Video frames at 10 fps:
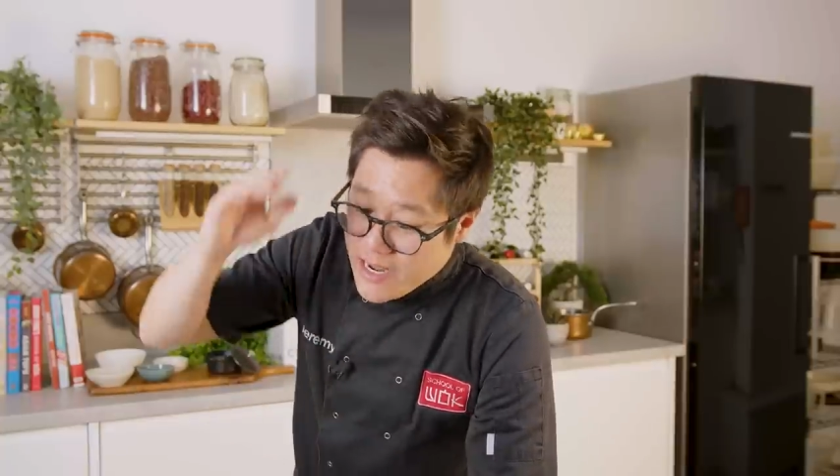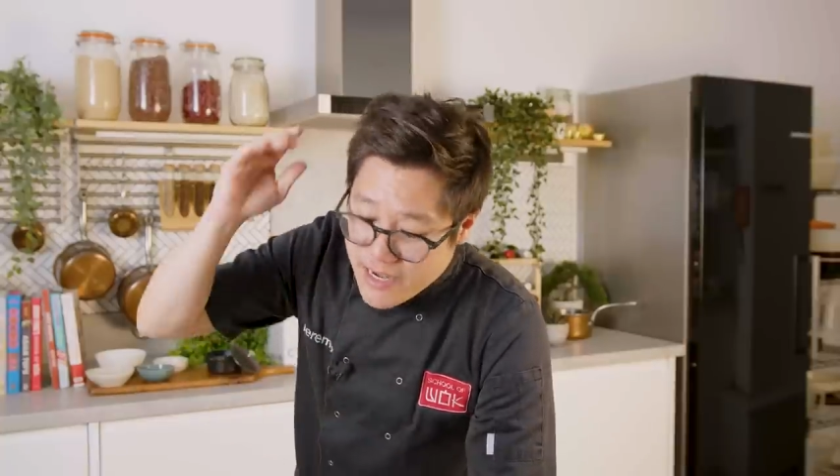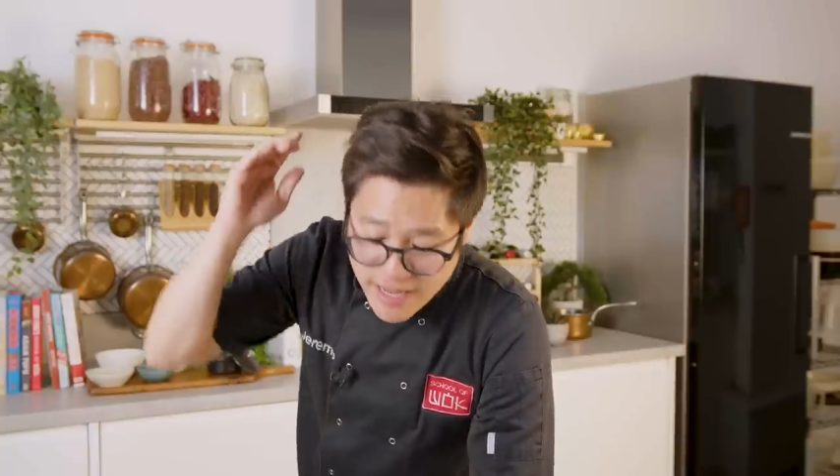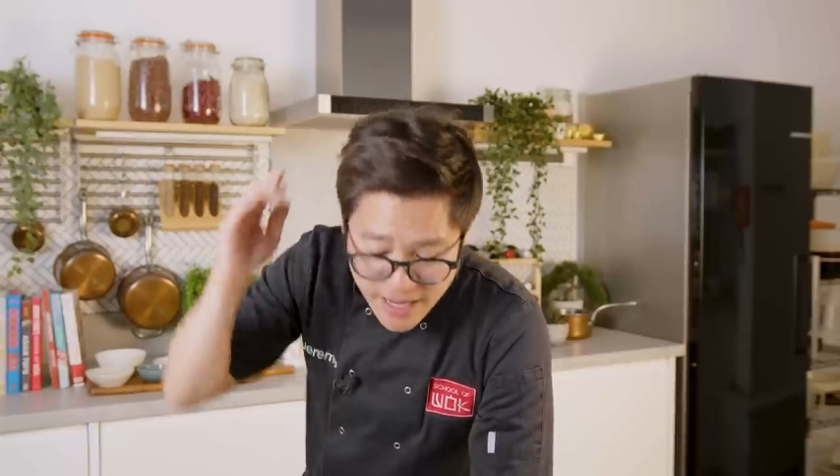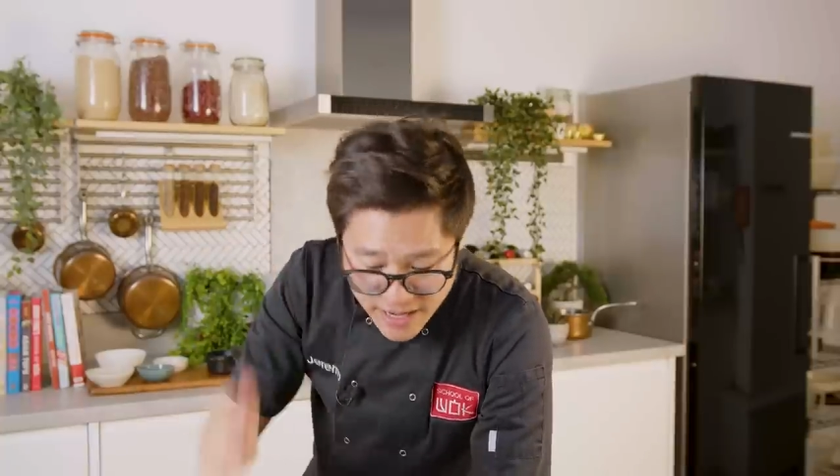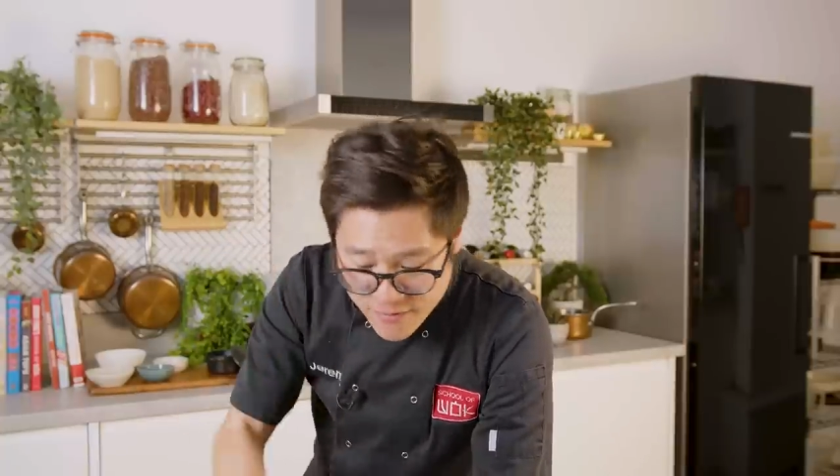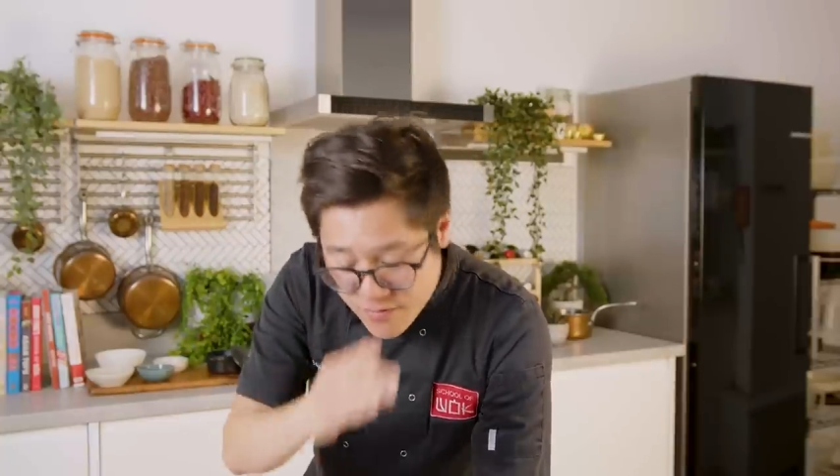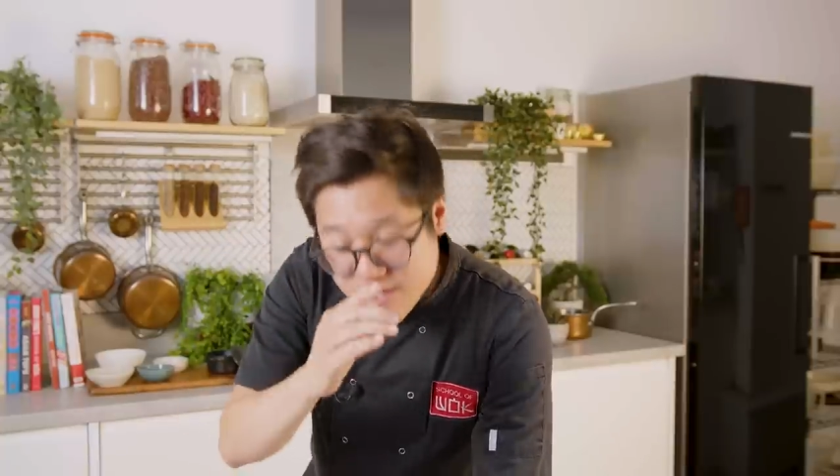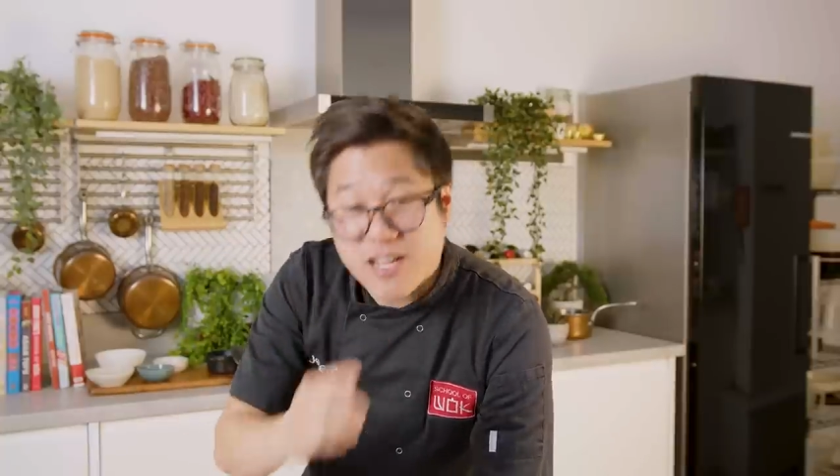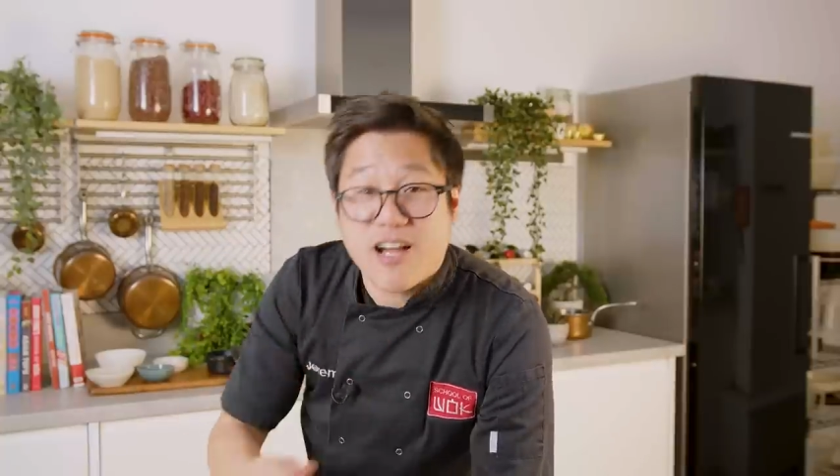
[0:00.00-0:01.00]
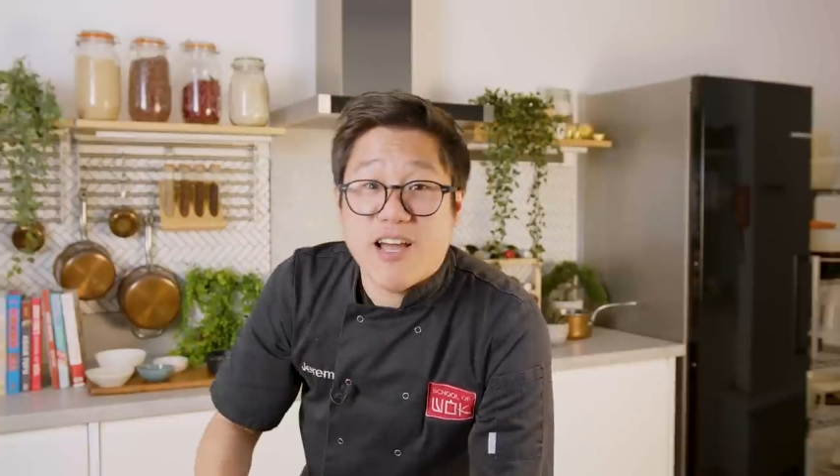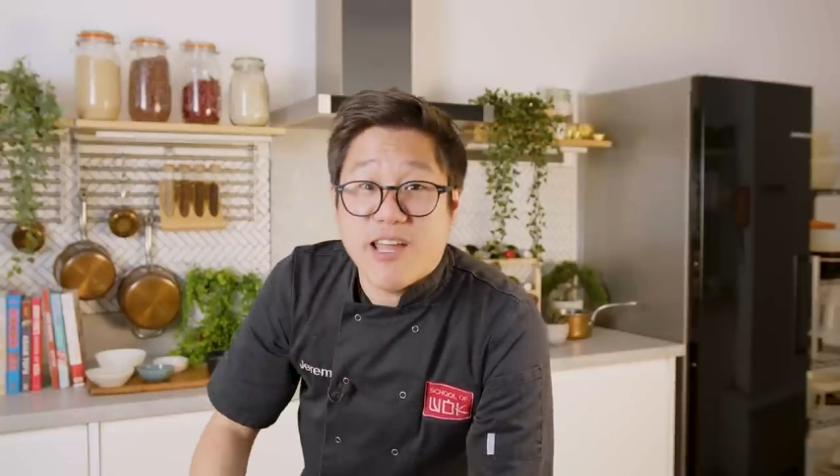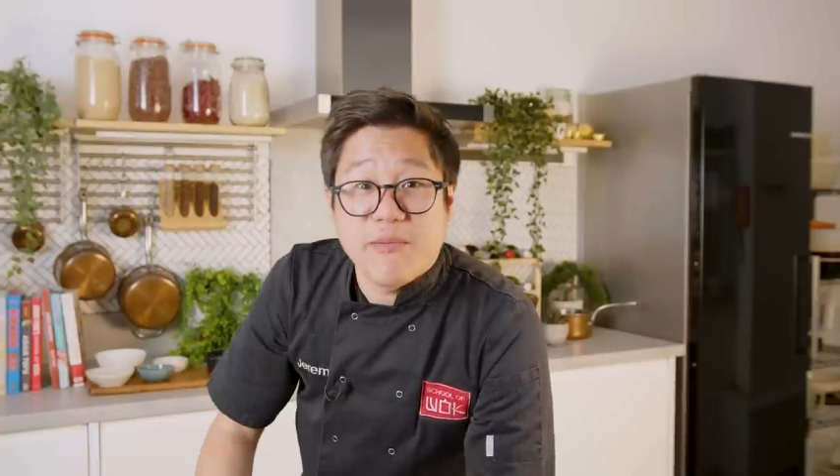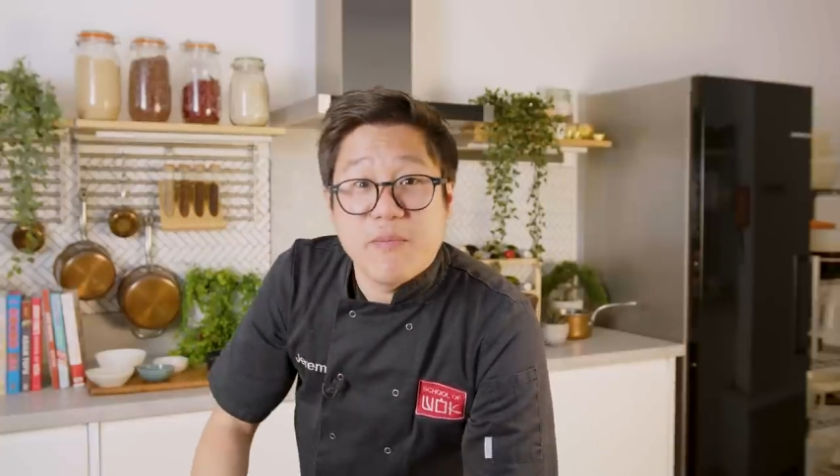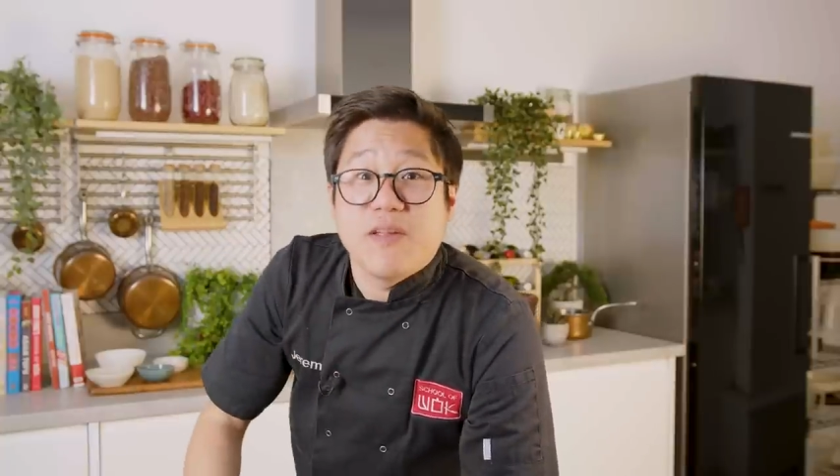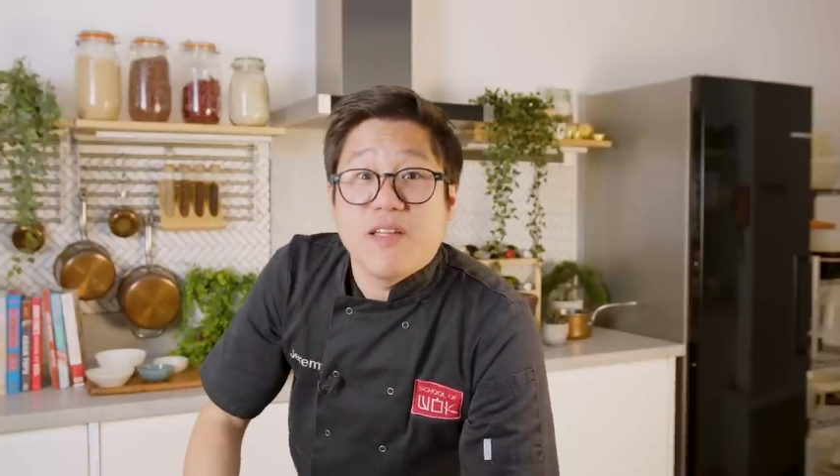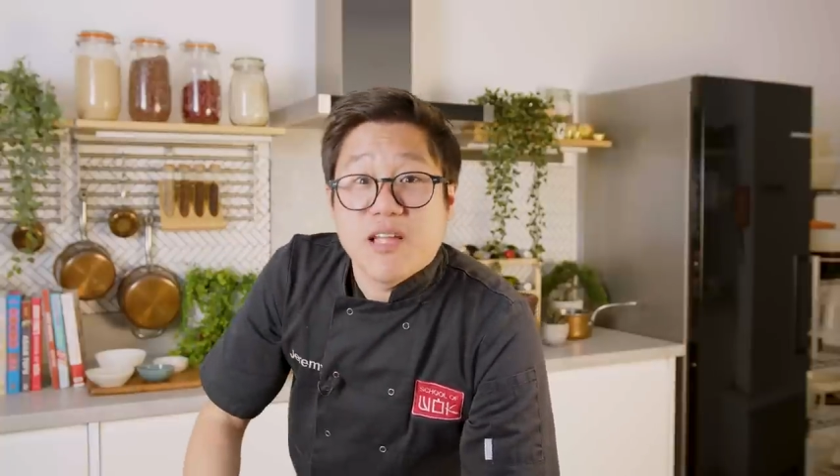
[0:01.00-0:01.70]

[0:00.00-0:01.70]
And every time